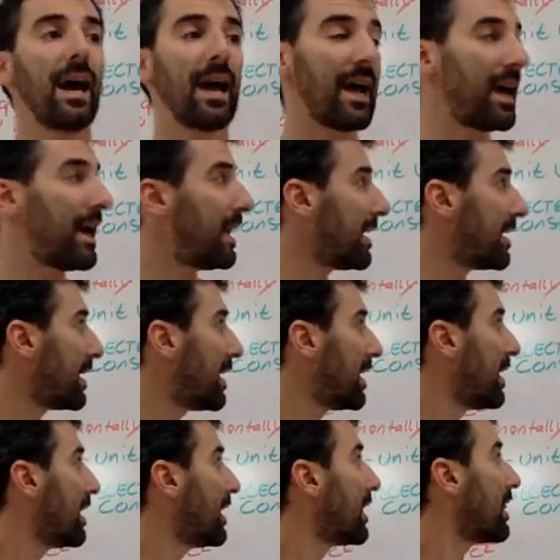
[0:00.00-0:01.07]
and
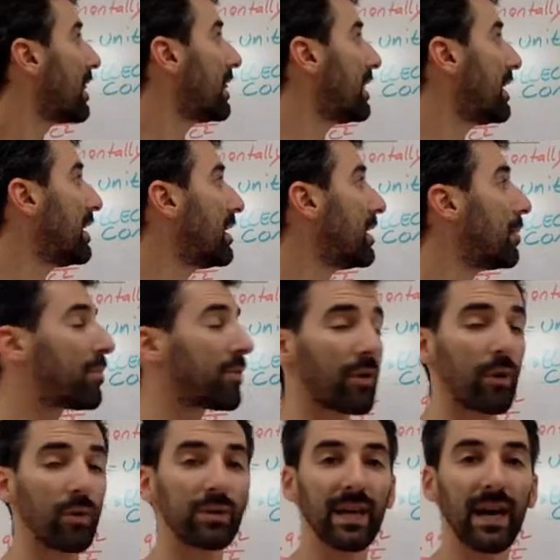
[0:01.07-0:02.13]
the
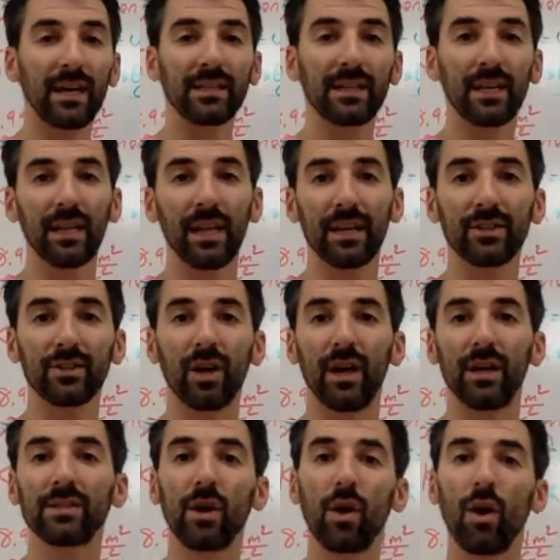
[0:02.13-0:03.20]
protons and
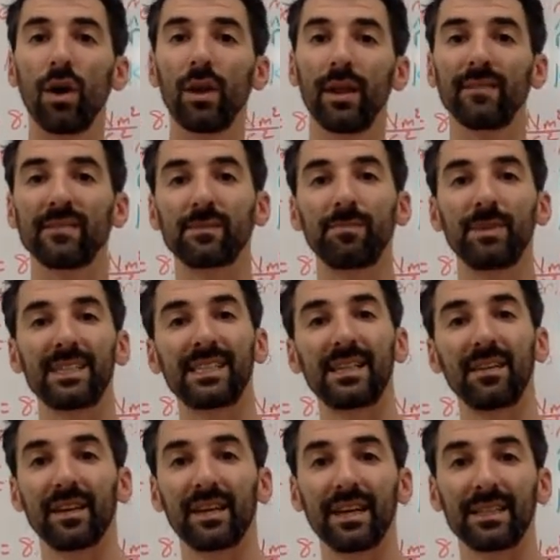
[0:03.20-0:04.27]
electrons all have
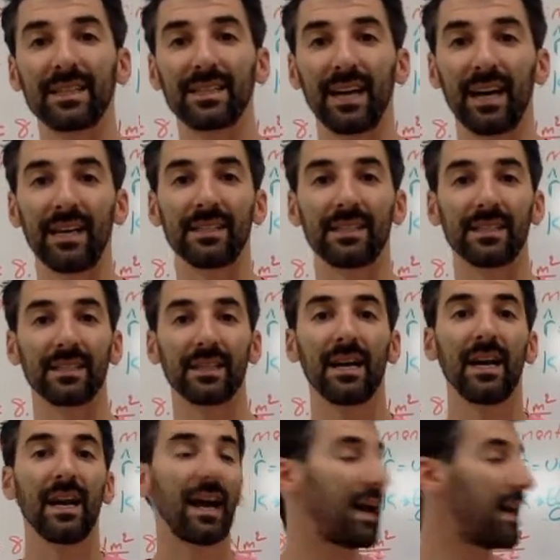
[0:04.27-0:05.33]
specific sizes,
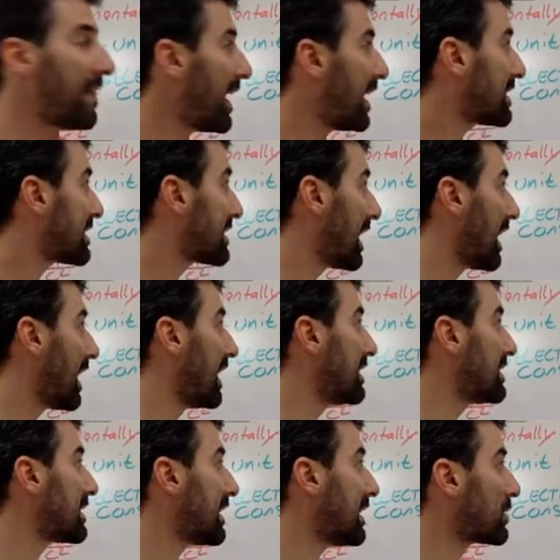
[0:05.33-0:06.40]
and that
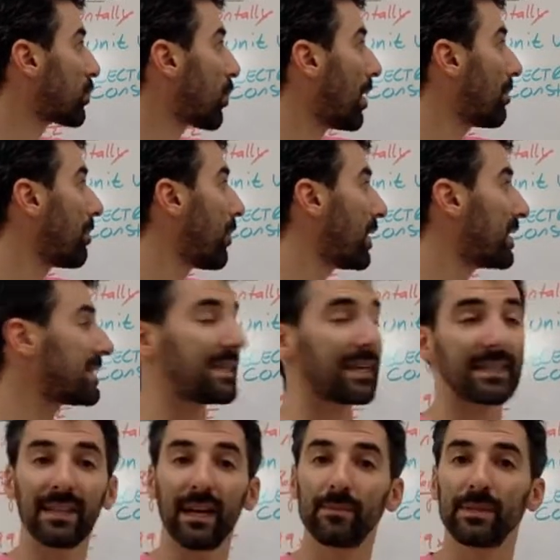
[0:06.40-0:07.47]
size is
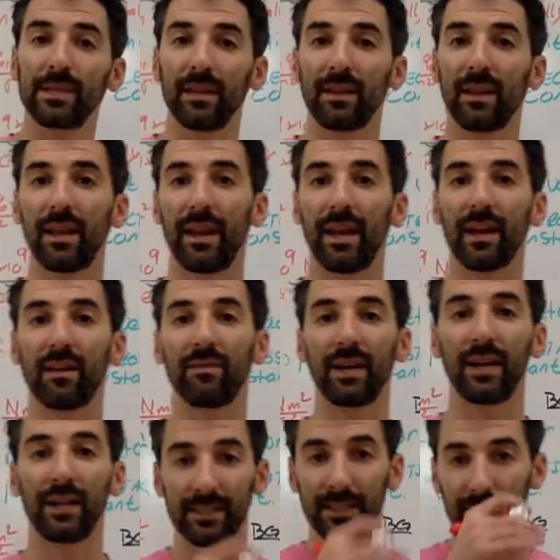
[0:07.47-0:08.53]
1.6 times 10 to the negative
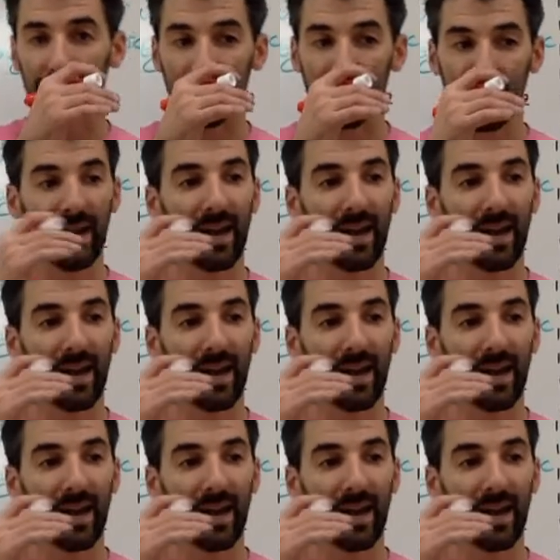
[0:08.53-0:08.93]
19th.